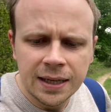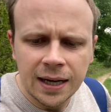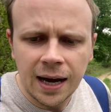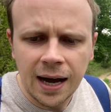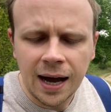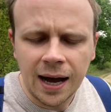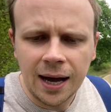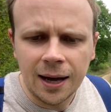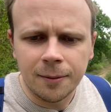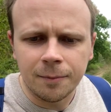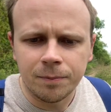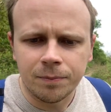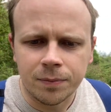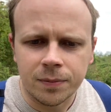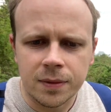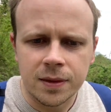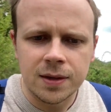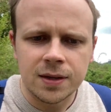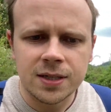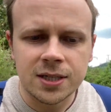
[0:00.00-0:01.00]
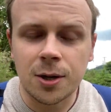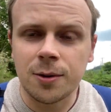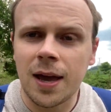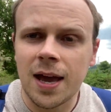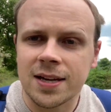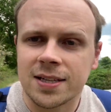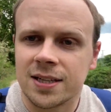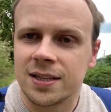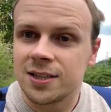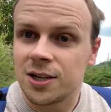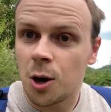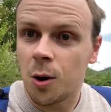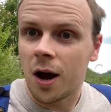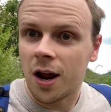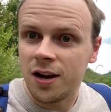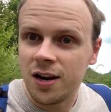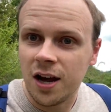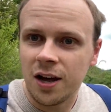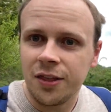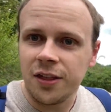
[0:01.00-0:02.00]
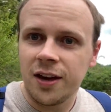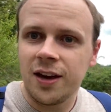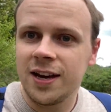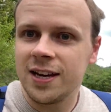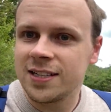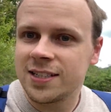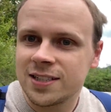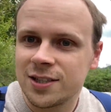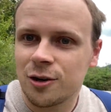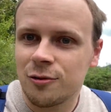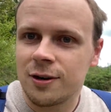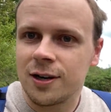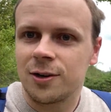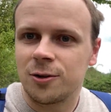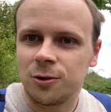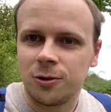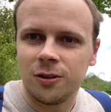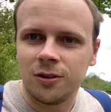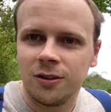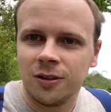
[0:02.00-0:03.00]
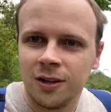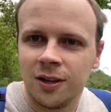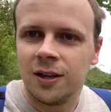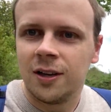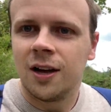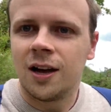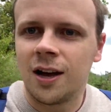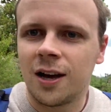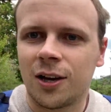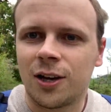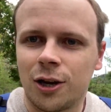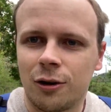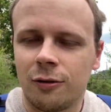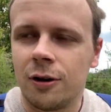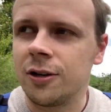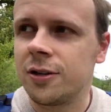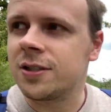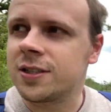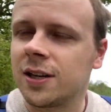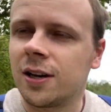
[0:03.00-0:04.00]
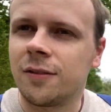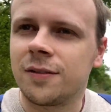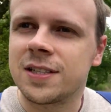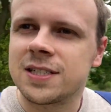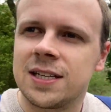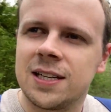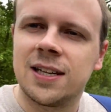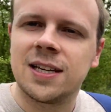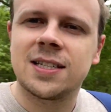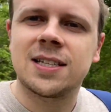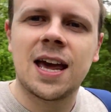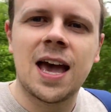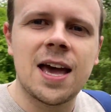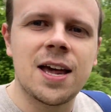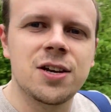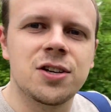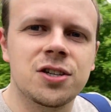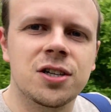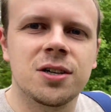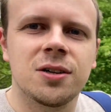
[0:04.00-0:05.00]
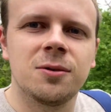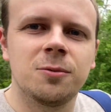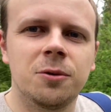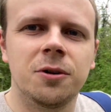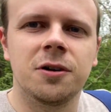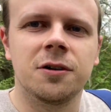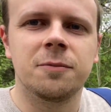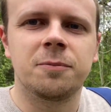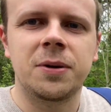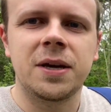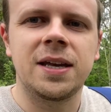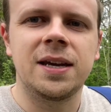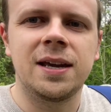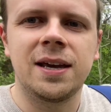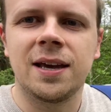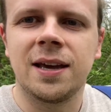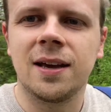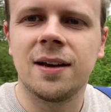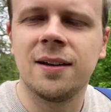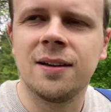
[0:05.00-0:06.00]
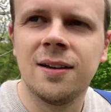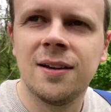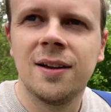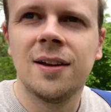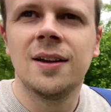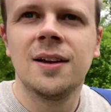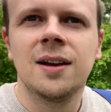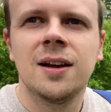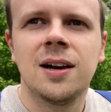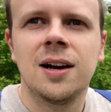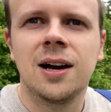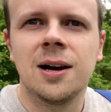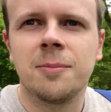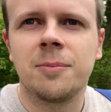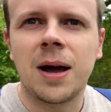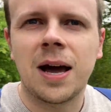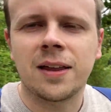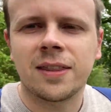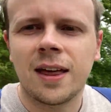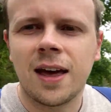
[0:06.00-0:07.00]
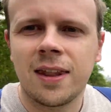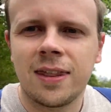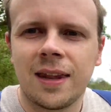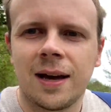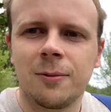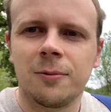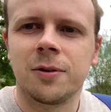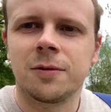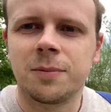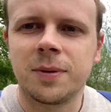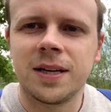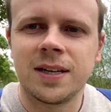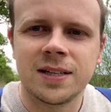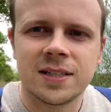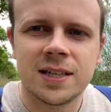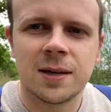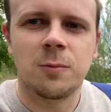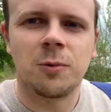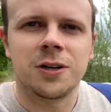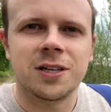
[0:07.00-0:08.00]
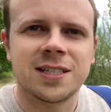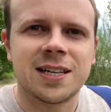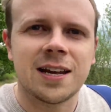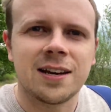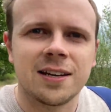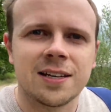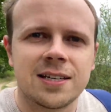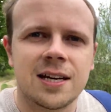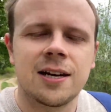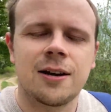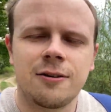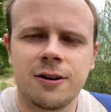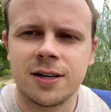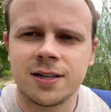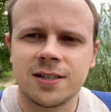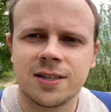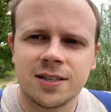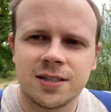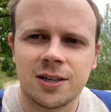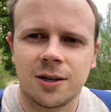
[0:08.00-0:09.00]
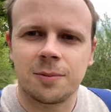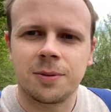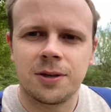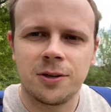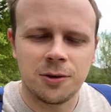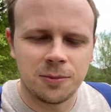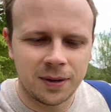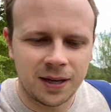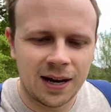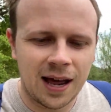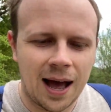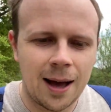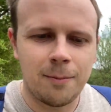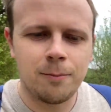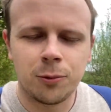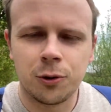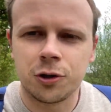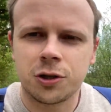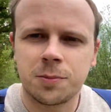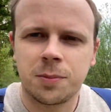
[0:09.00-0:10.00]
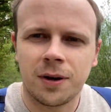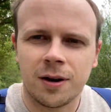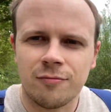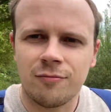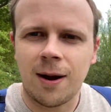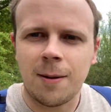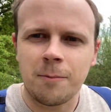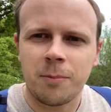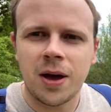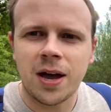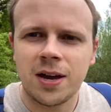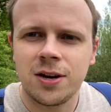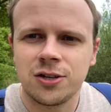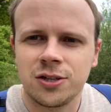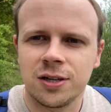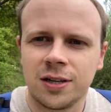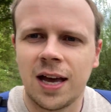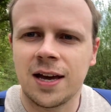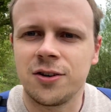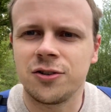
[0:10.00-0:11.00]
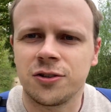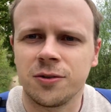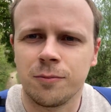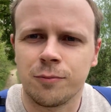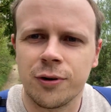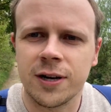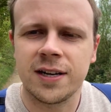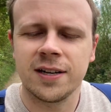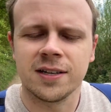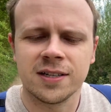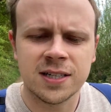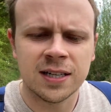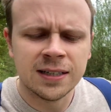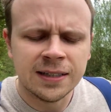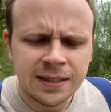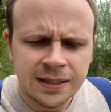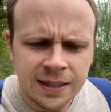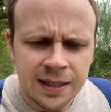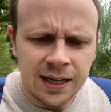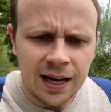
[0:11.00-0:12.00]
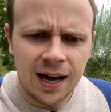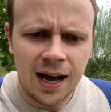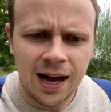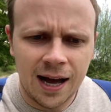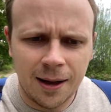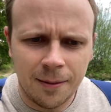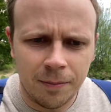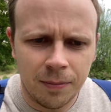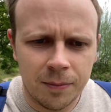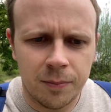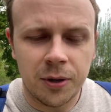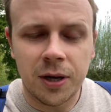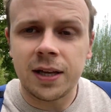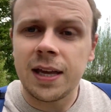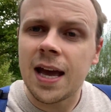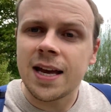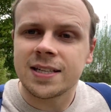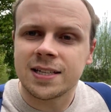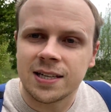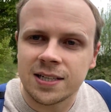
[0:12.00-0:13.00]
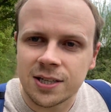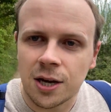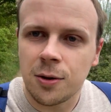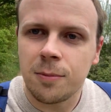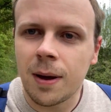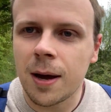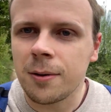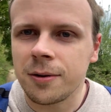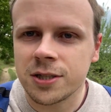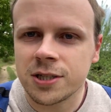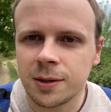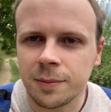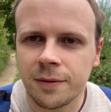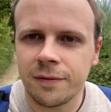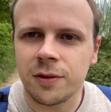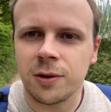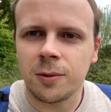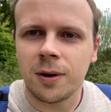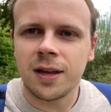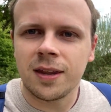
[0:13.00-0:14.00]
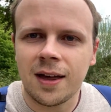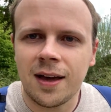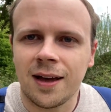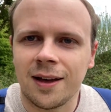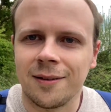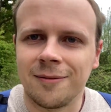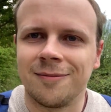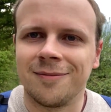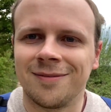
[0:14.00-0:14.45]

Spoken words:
So yes, so another historical curiosity. Obviously this hedge wouldn't have been here back then. That would have been somewhat deleterious to stopping you being ambushed by rampaging ancient Britons. But yes, so may well stop off on the way there.